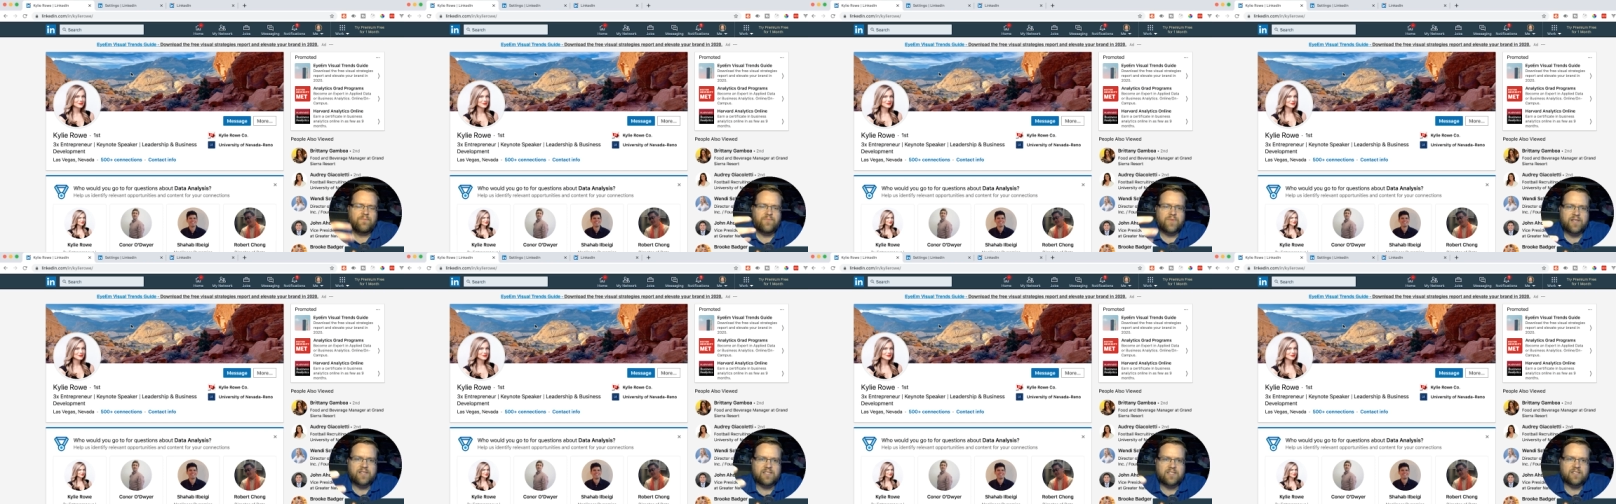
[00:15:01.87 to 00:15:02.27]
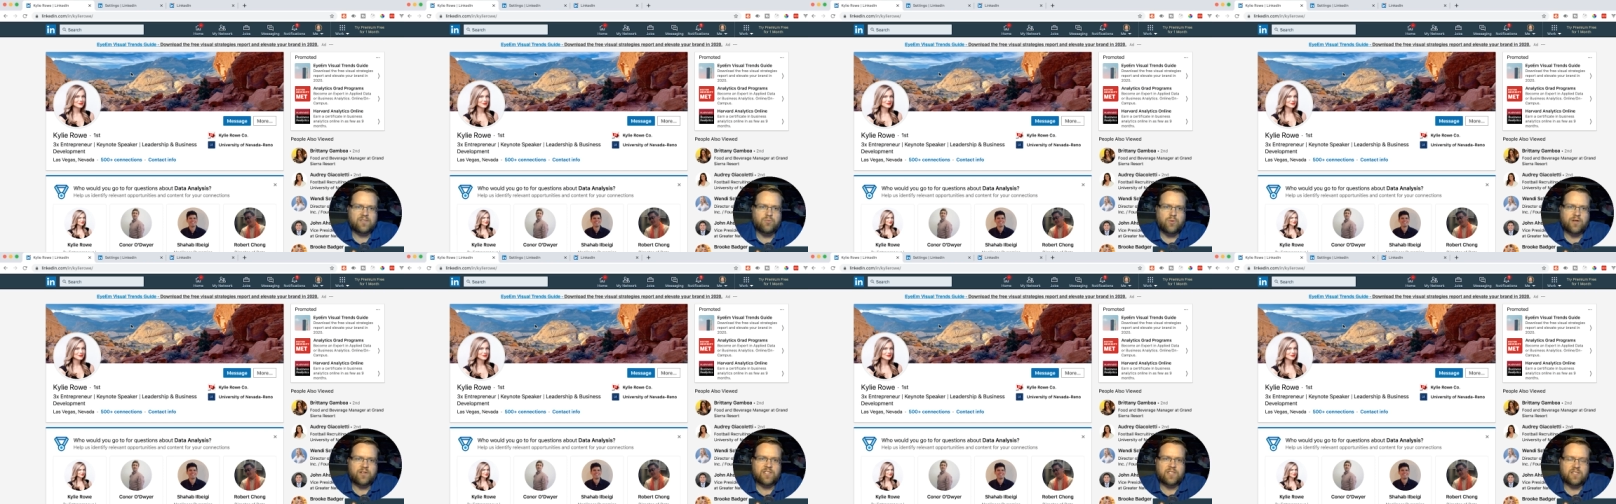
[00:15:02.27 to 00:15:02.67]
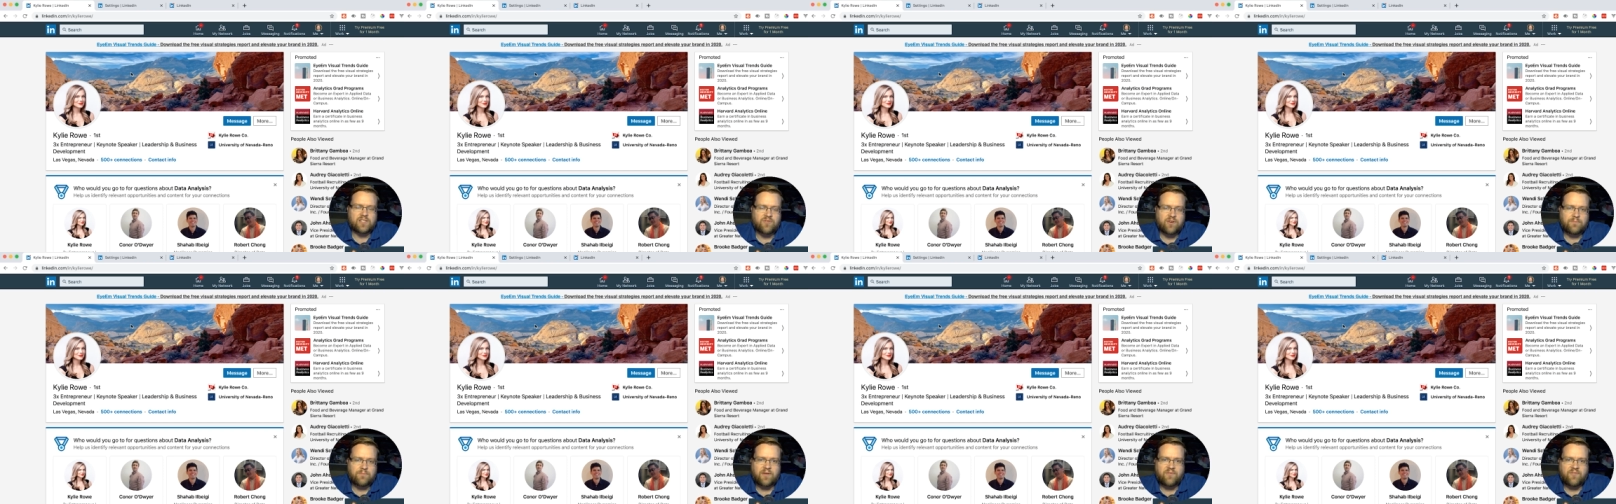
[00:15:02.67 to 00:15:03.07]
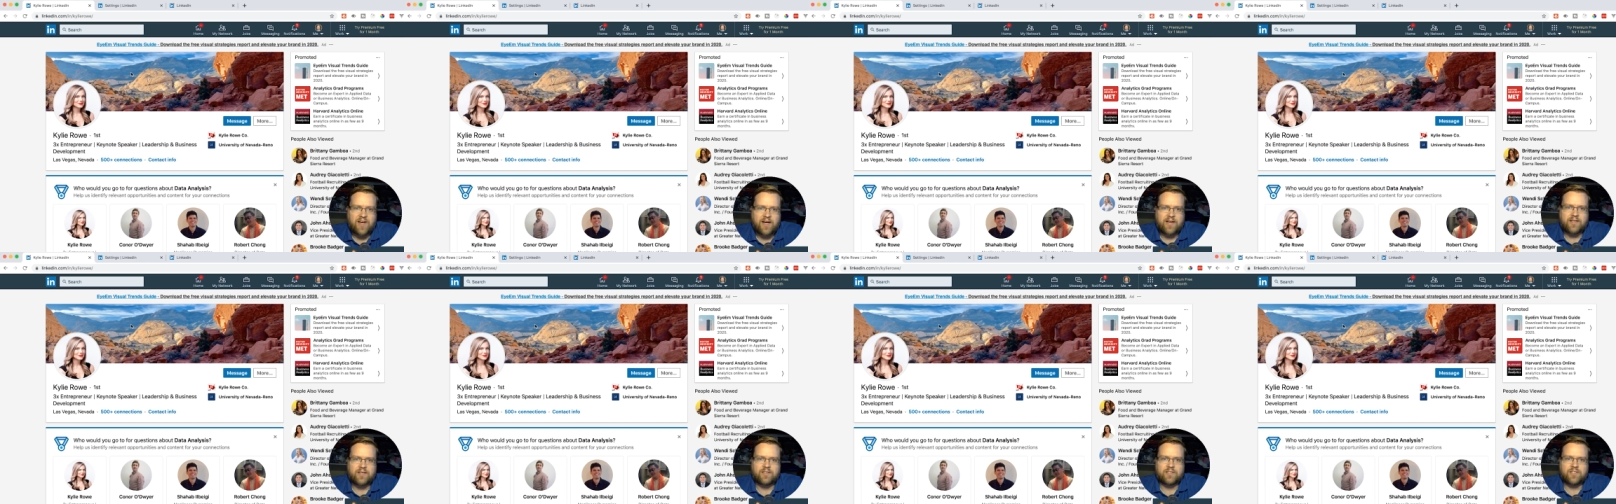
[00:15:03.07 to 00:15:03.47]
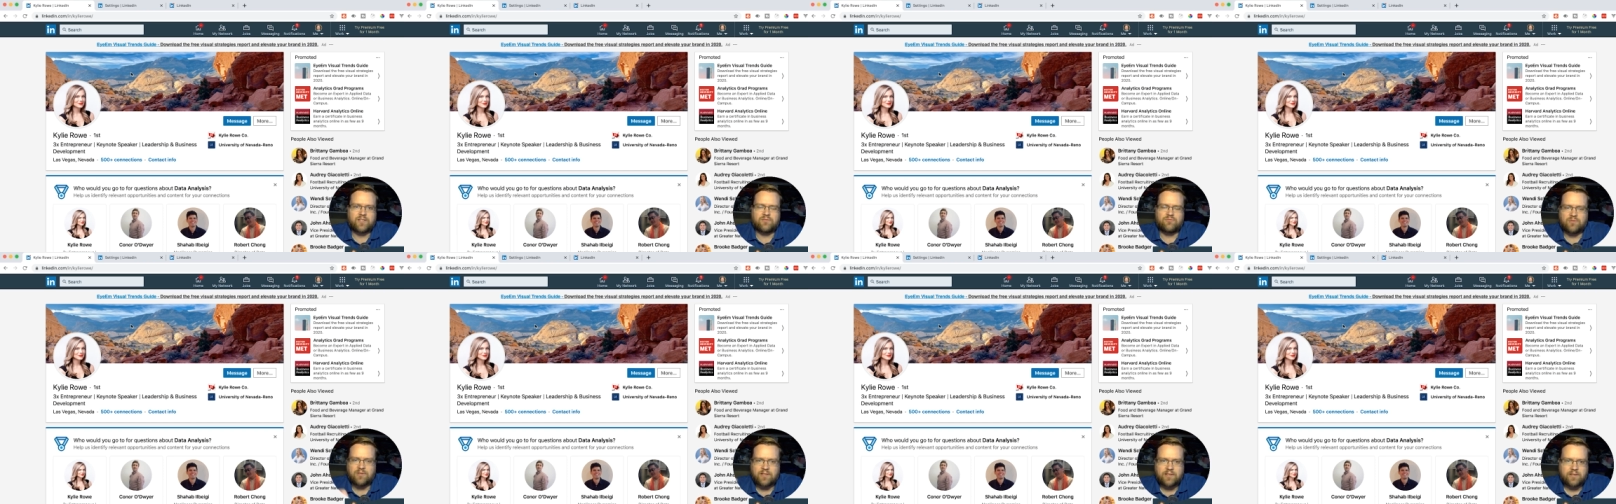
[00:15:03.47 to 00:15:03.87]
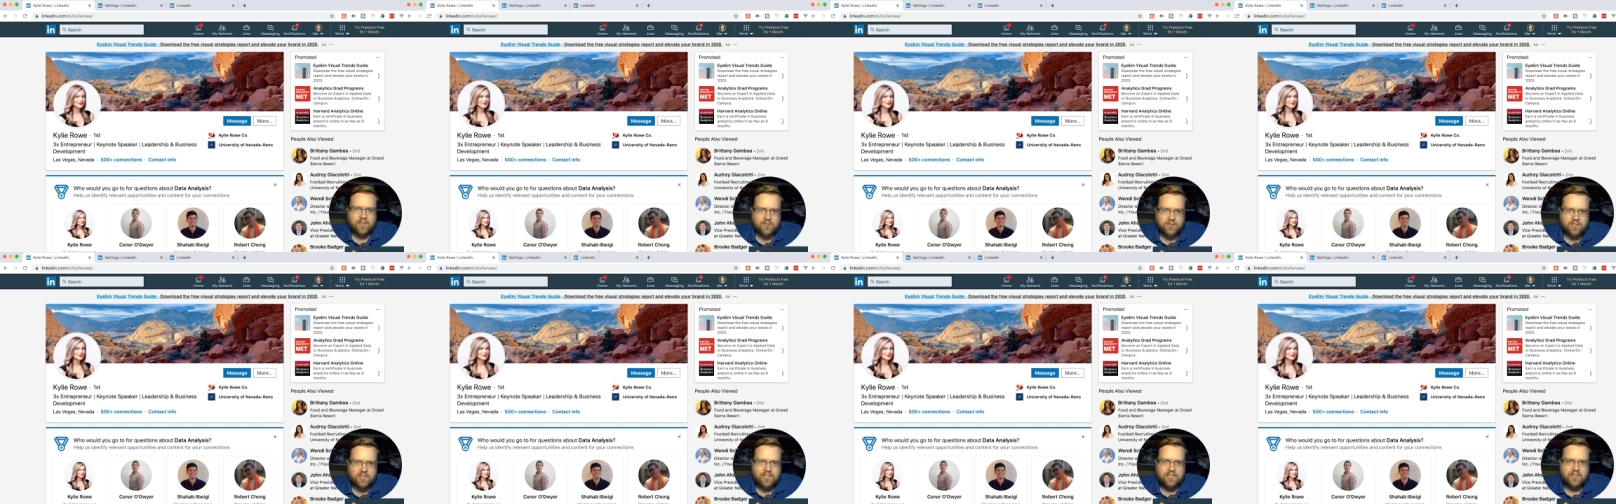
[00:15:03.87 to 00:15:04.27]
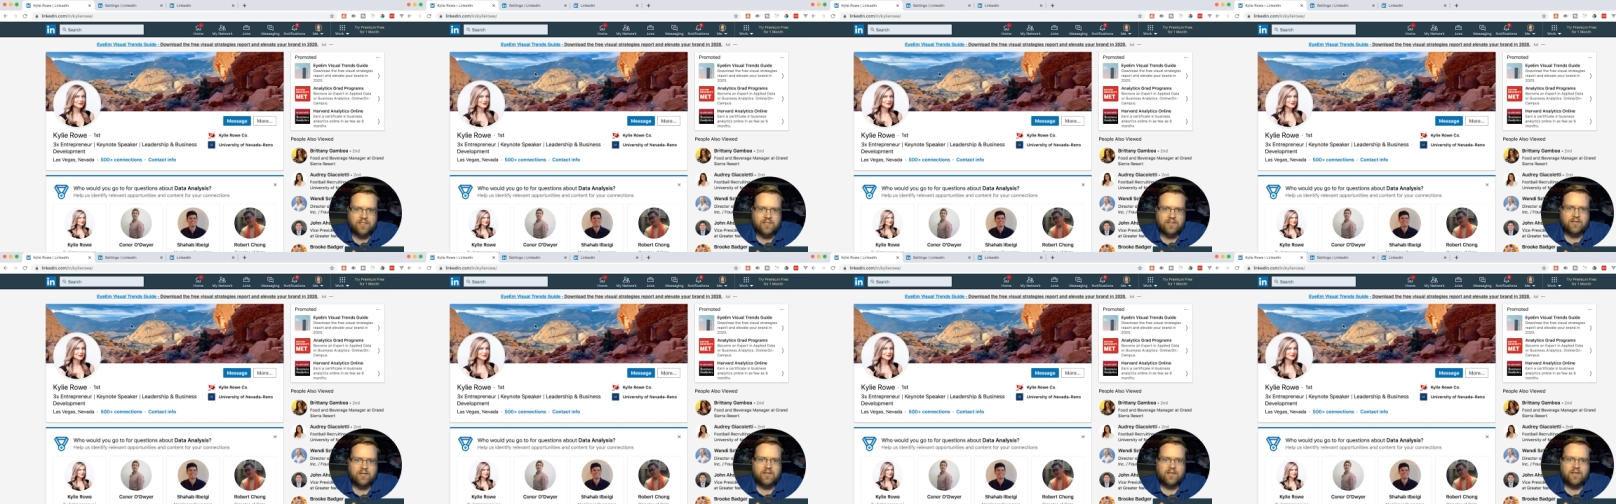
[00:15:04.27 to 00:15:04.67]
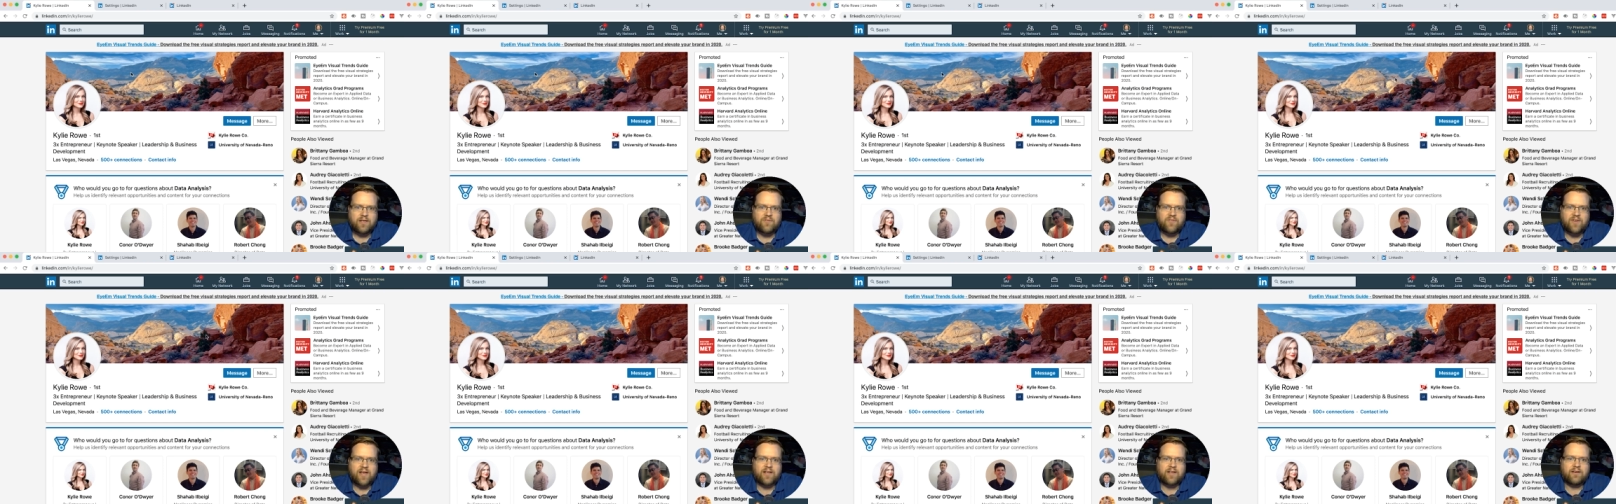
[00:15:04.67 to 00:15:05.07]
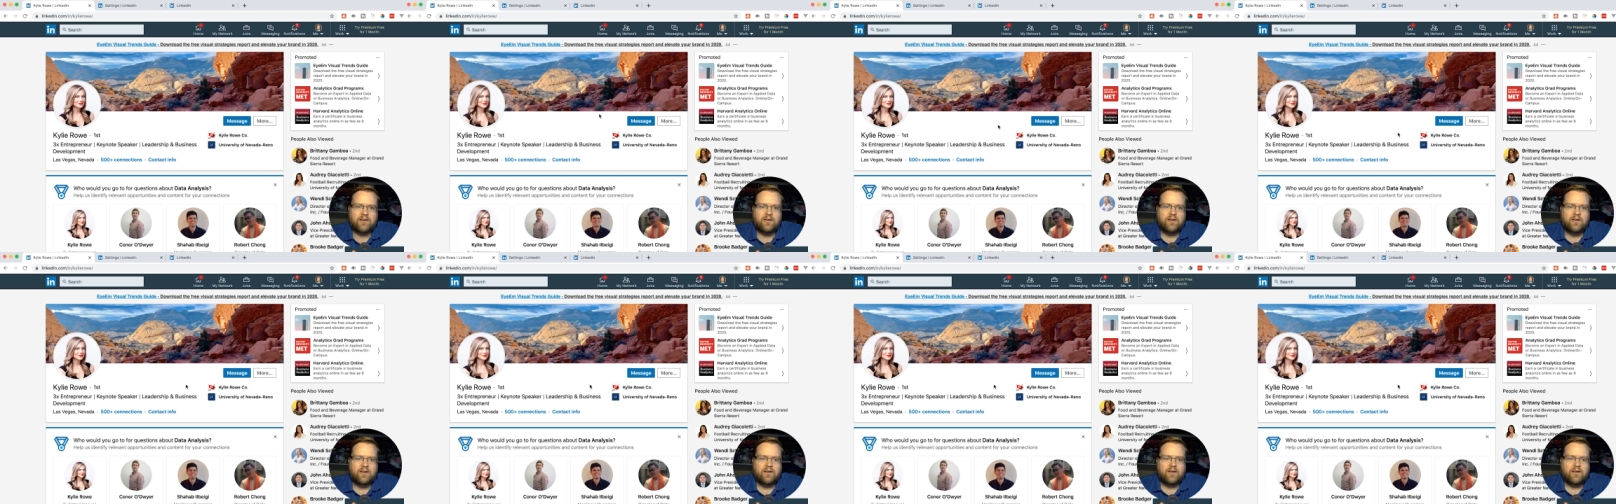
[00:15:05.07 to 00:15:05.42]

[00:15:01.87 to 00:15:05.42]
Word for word: This is where she's from, Nevada. She's really interested in, in Nevada.